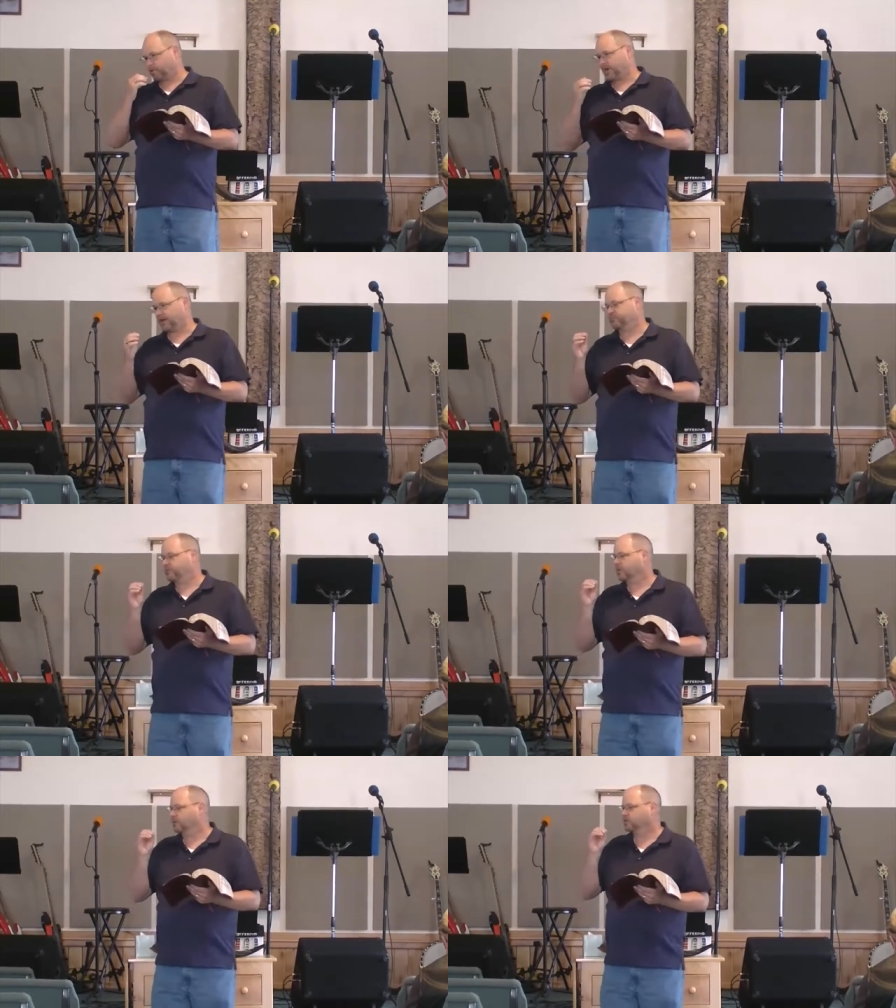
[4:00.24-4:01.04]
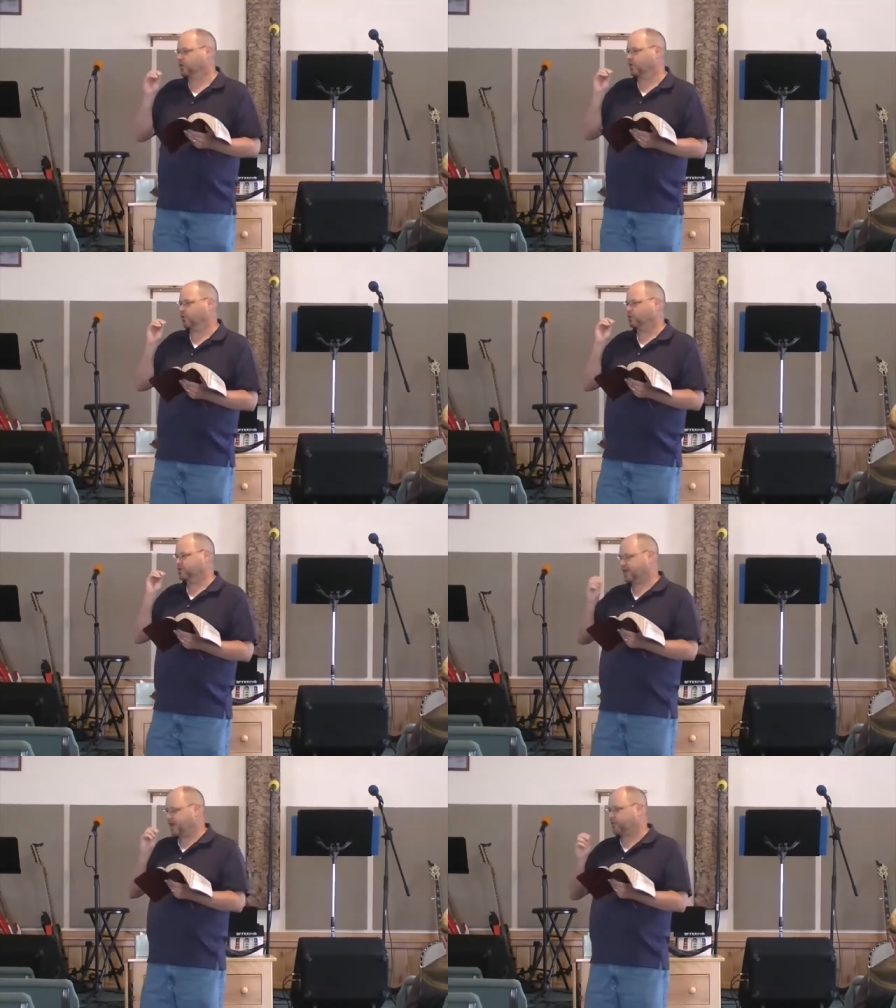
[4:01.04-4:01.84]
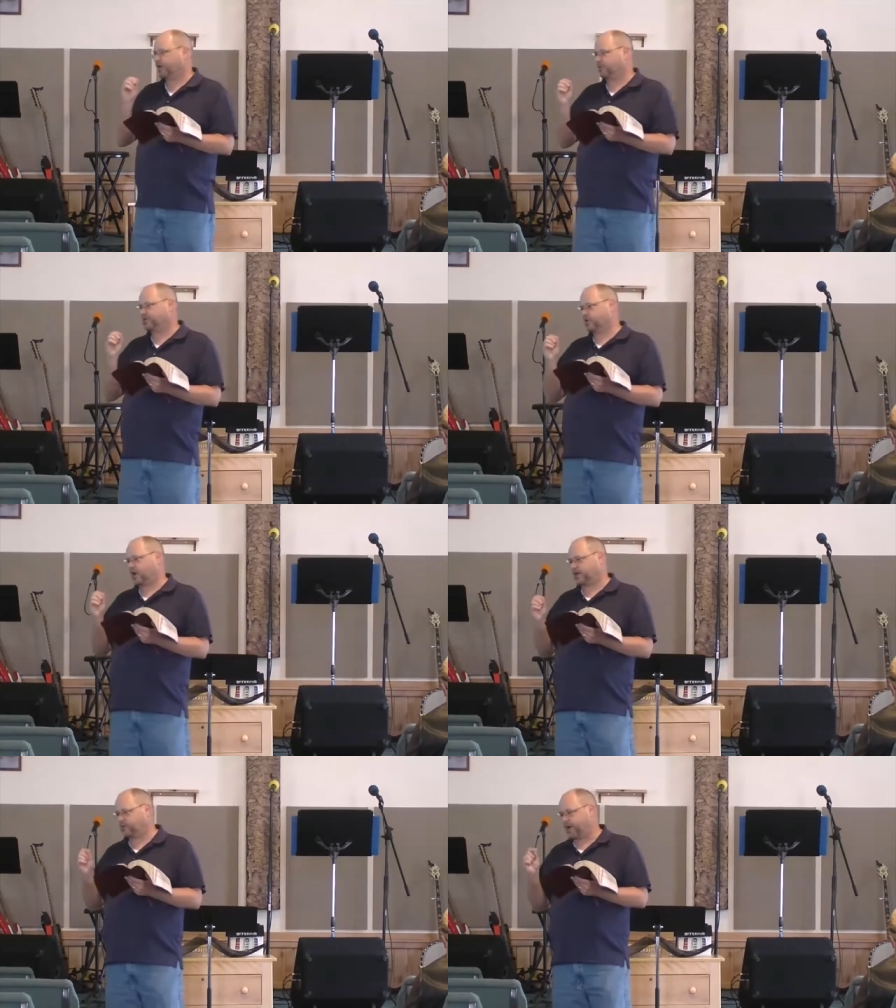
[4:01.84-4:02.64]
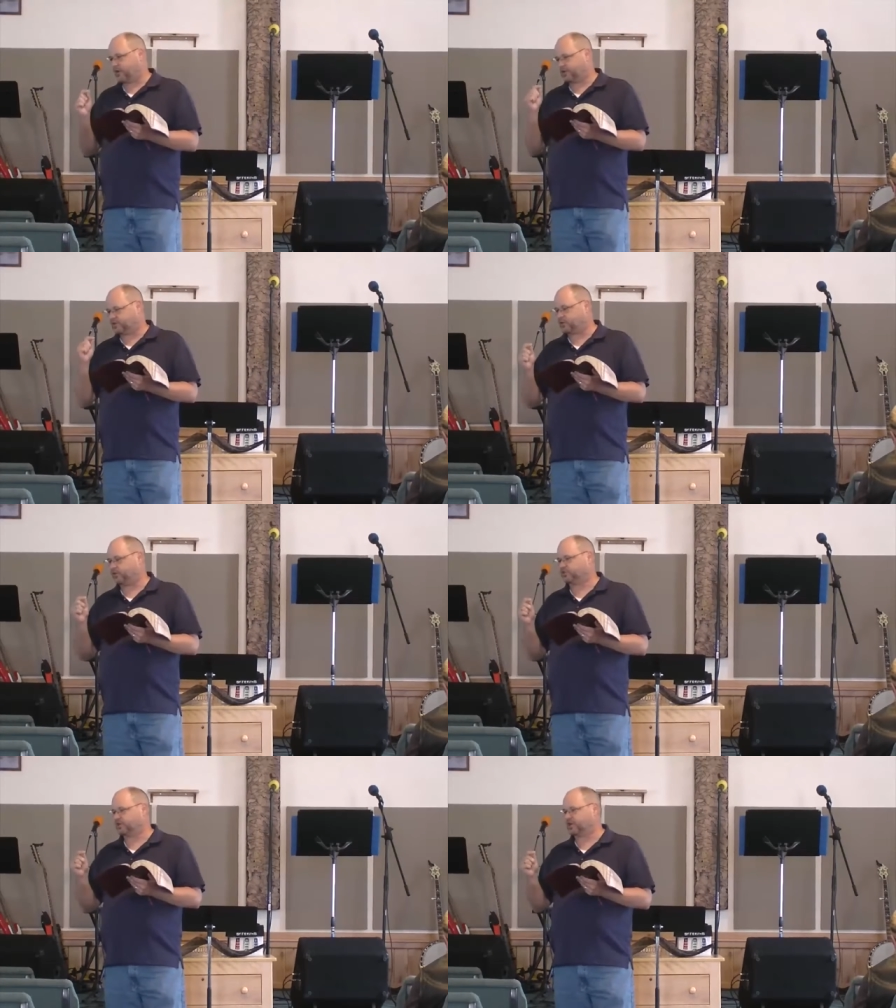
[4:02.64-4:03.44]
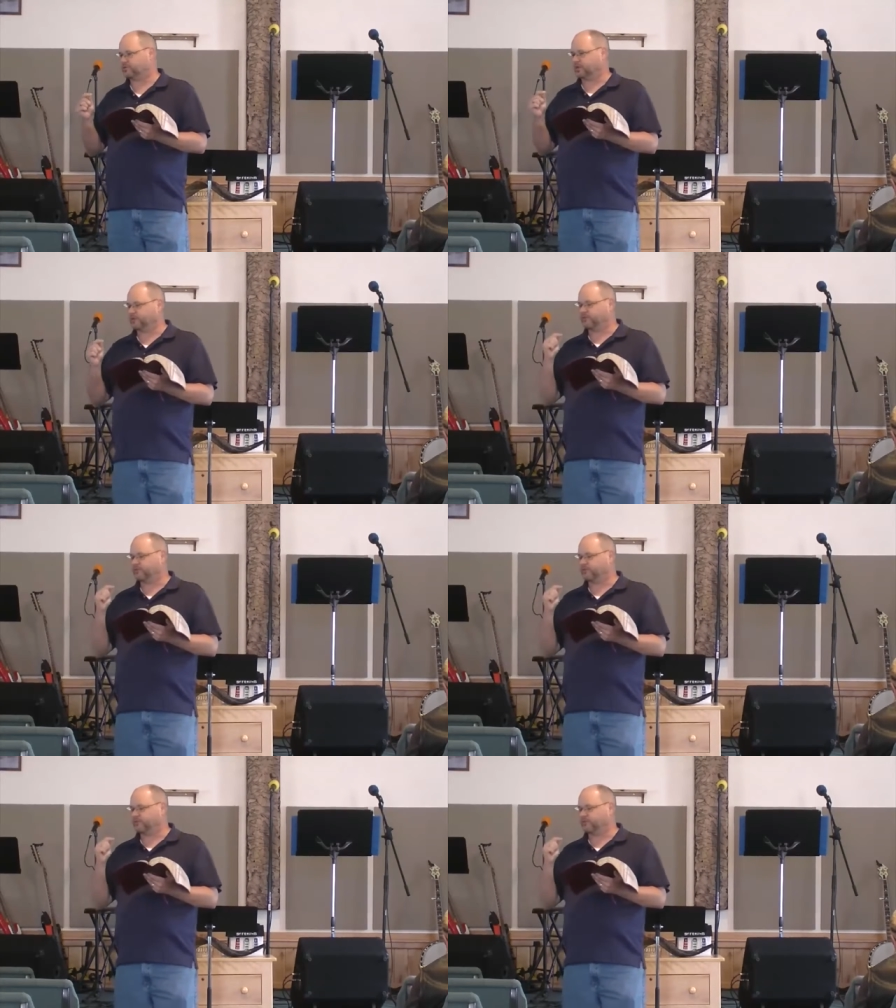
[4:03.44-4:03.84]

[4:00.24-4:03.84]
Okay? So today we're going to be talking about eternal judgment.